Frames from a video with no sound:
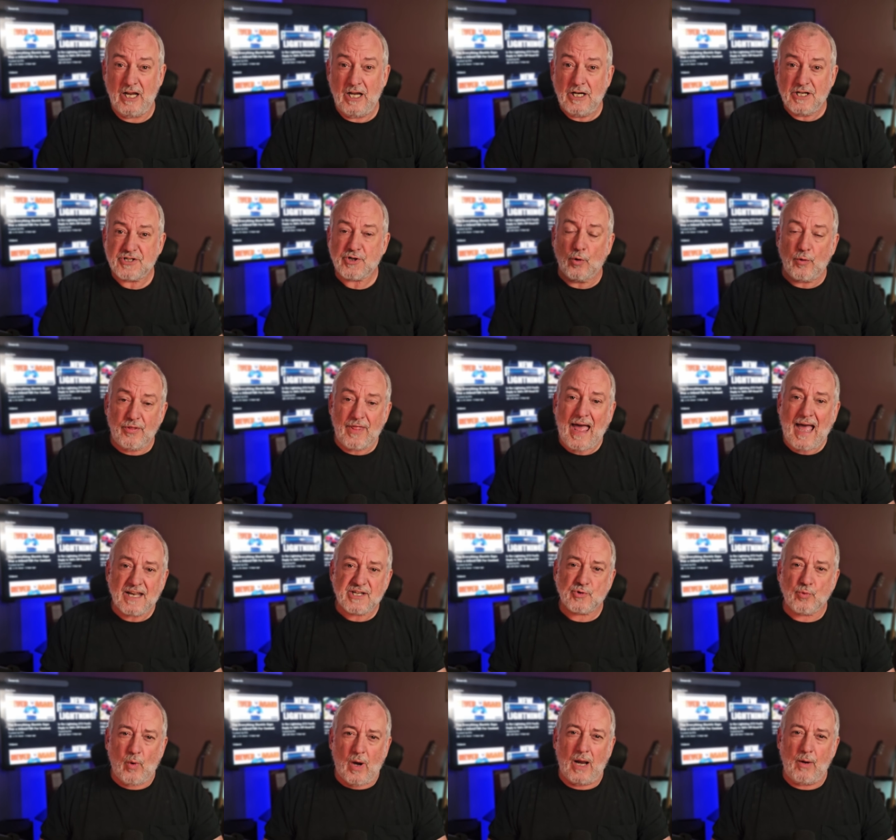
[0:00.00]
So
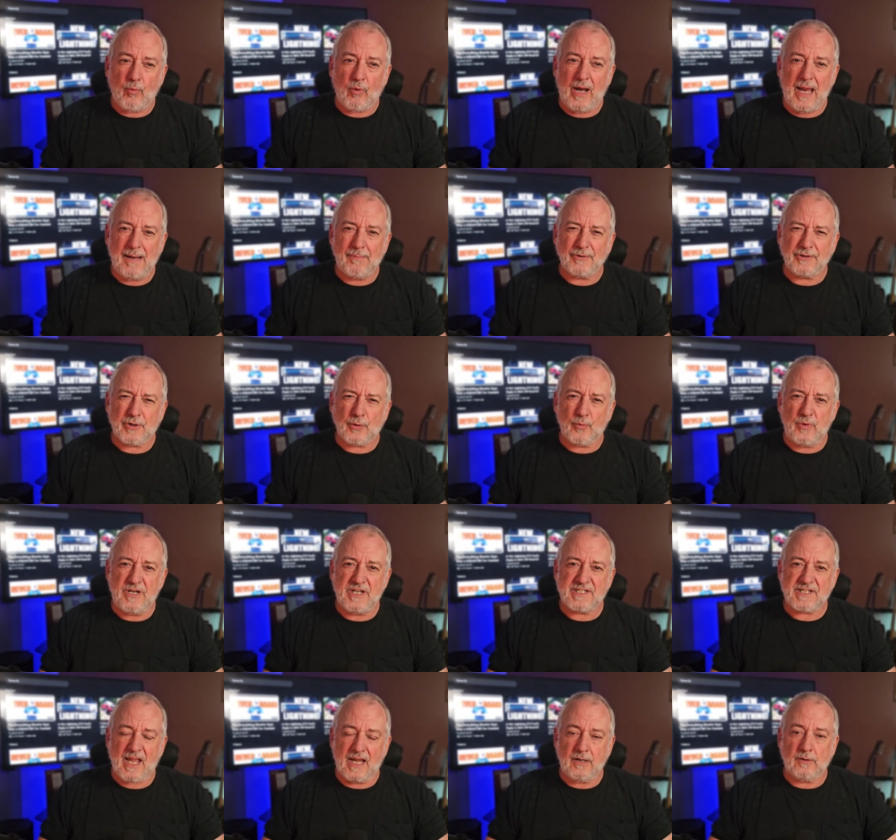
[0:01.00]
that's why we're able to
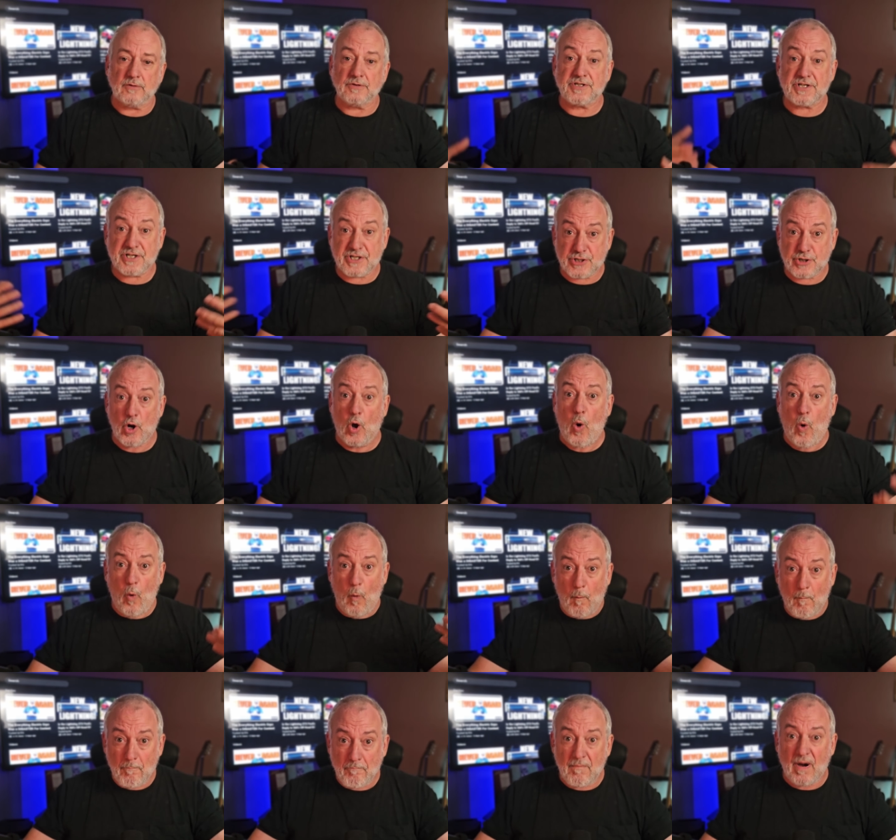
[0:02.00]
recycle so
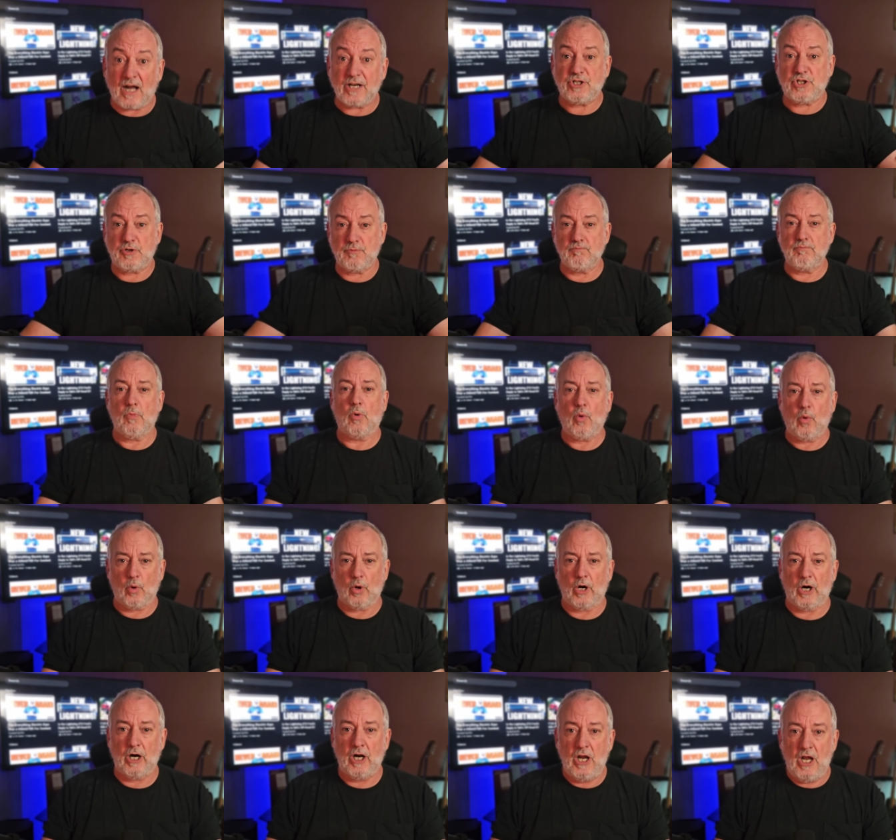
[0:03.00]
much
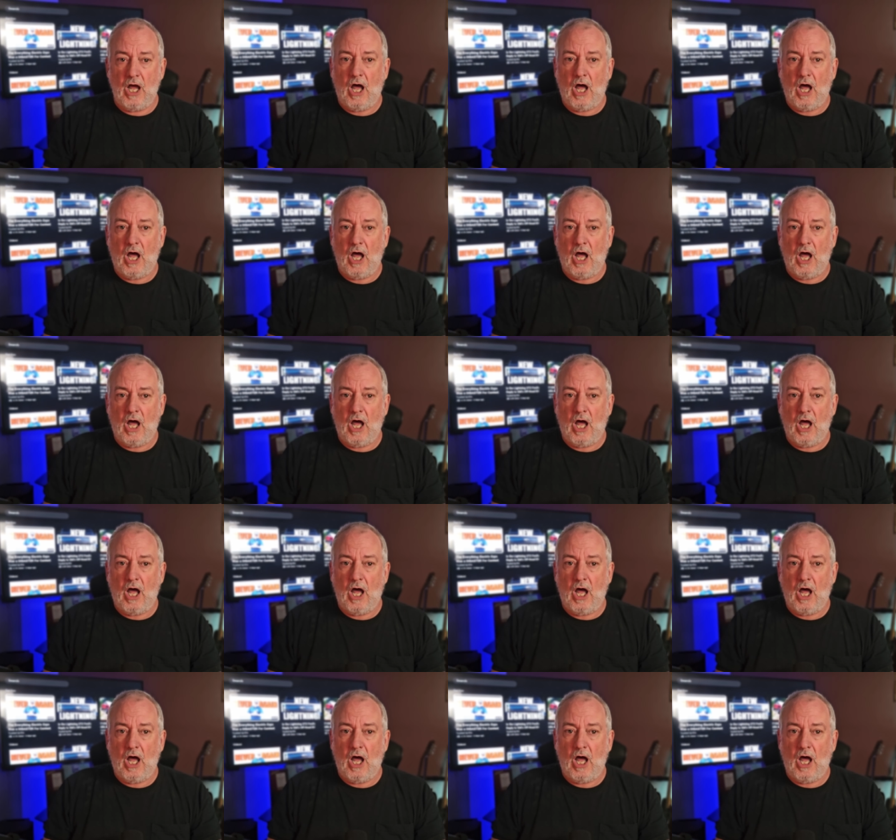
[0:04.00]
more